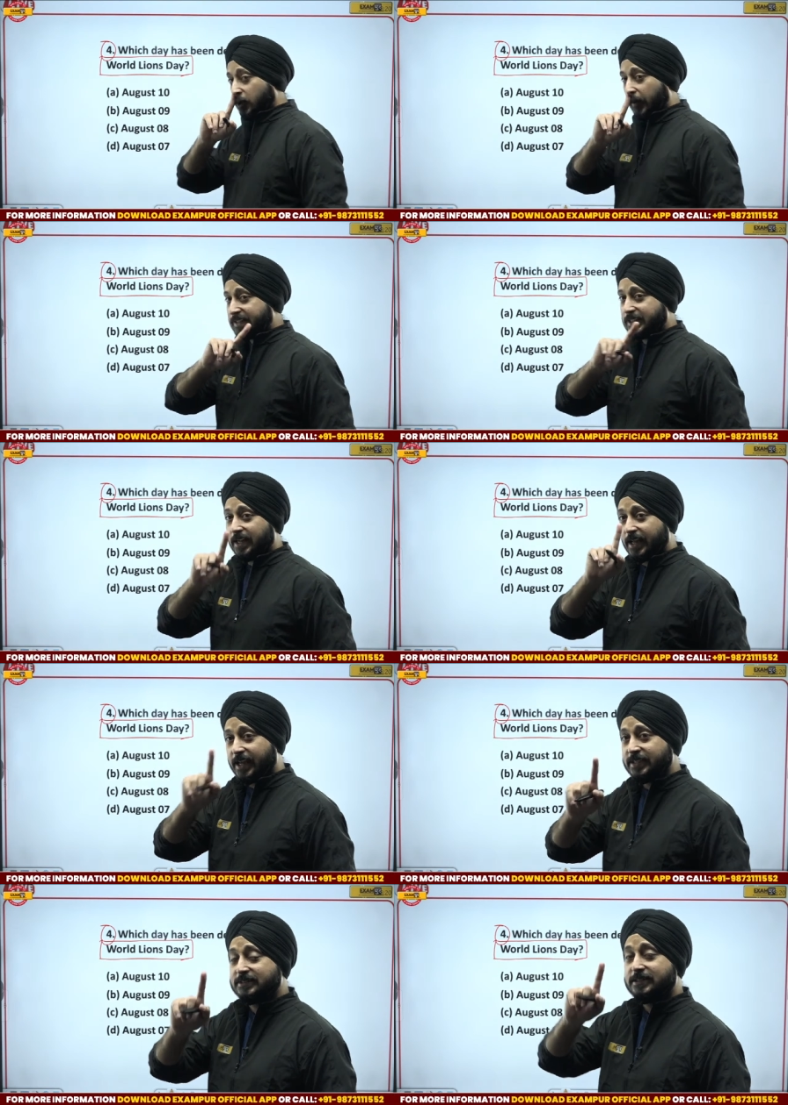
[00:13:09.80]
to the question
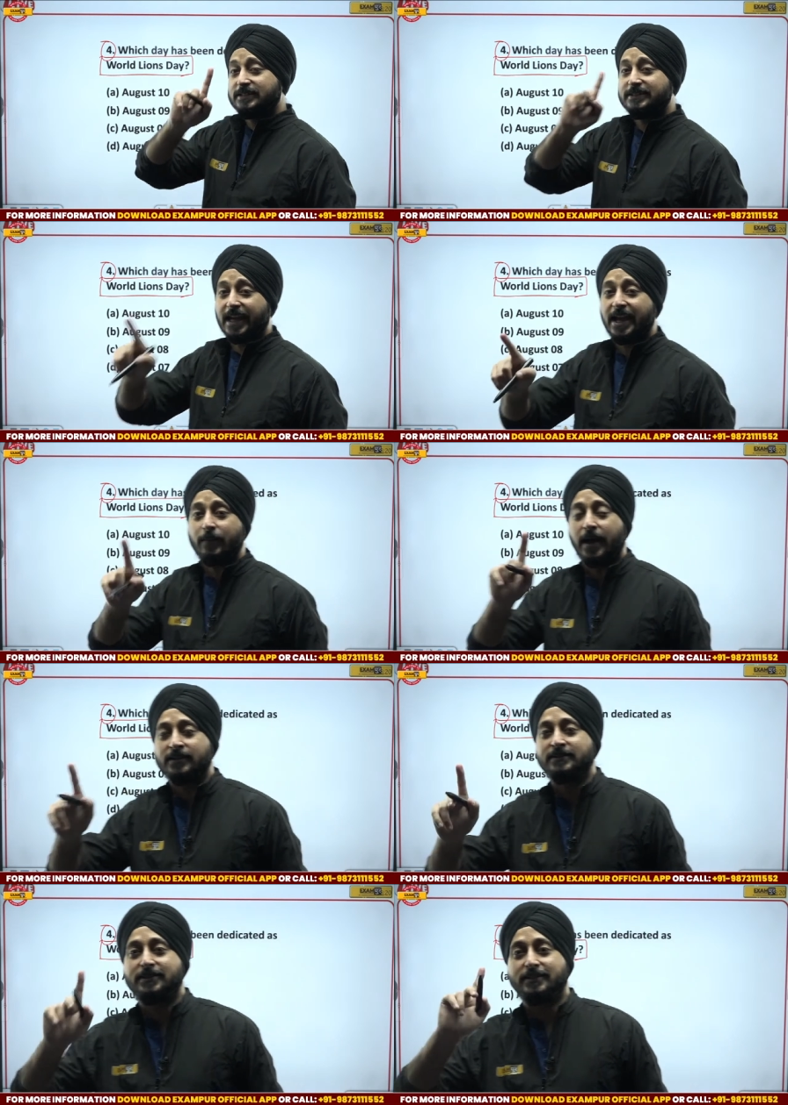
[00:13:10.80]
is the same
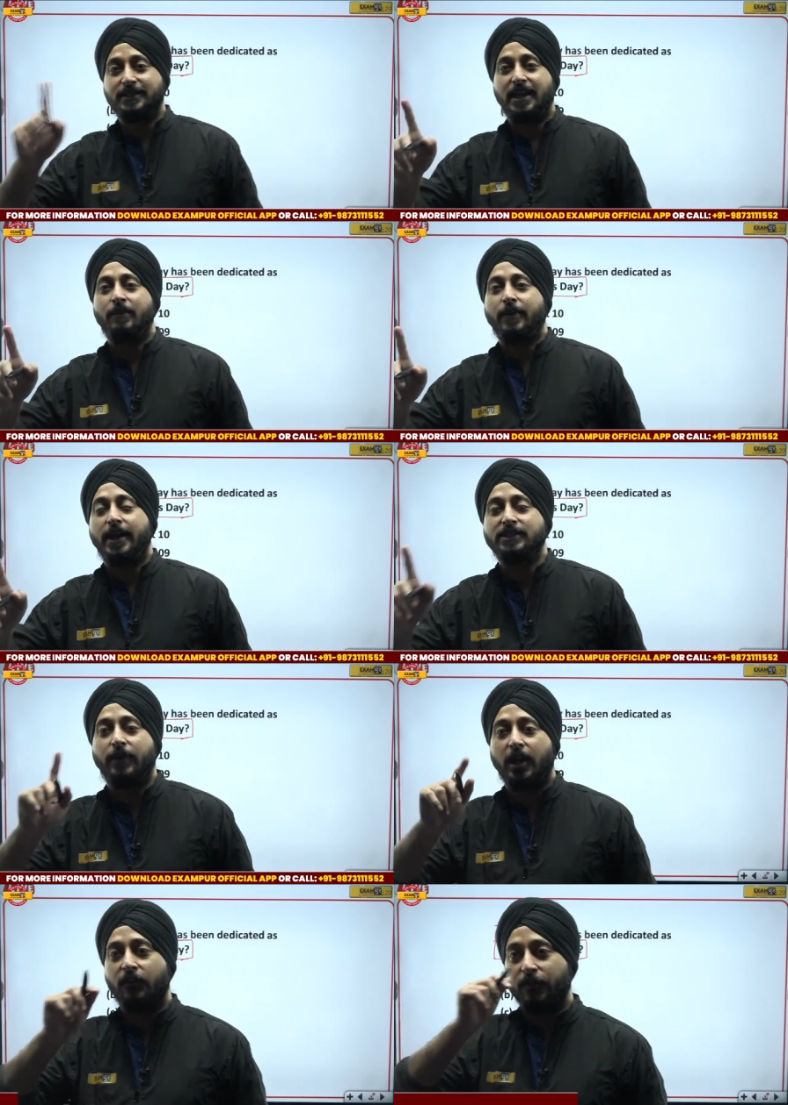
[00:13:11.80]
as the same as
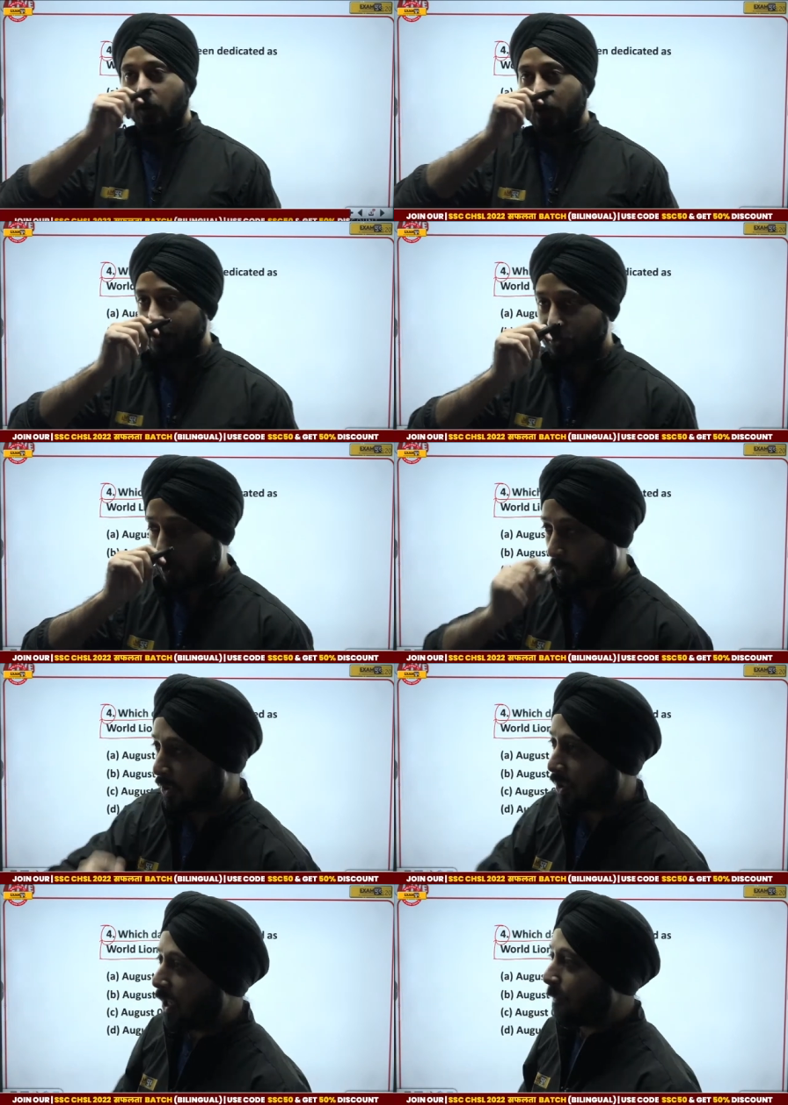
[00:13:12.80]
biofuel day. Chalo,
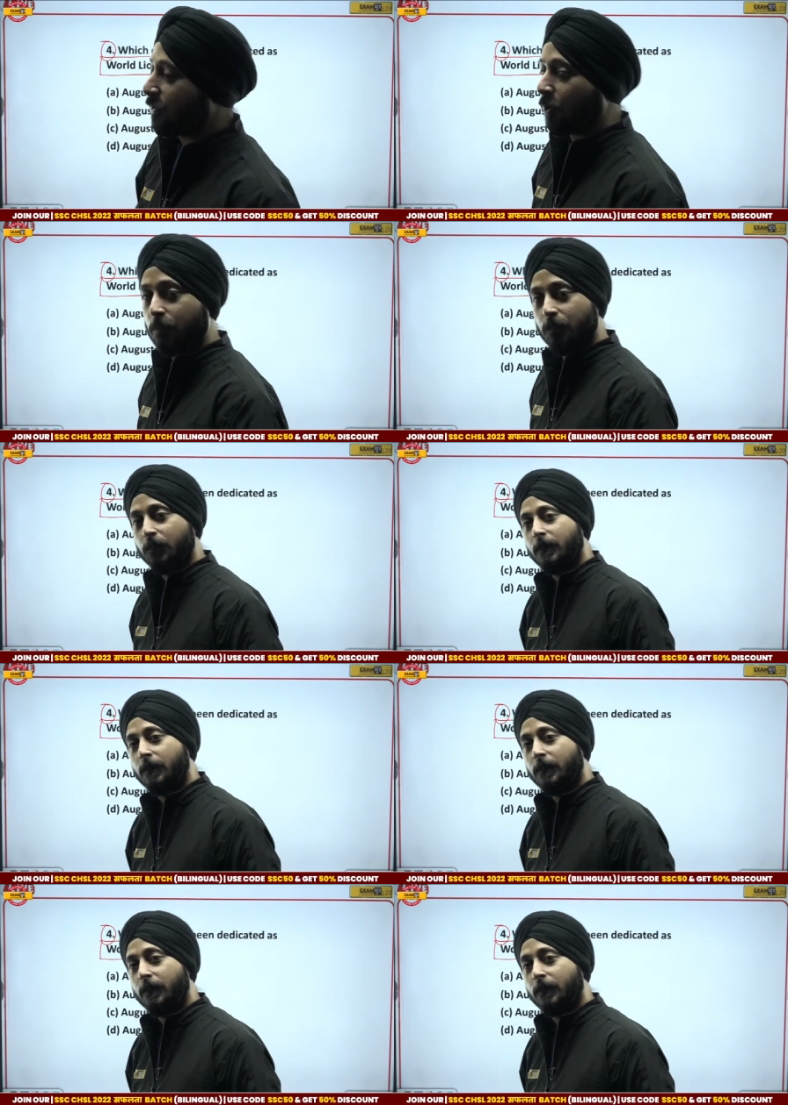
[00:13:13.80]
ab batao.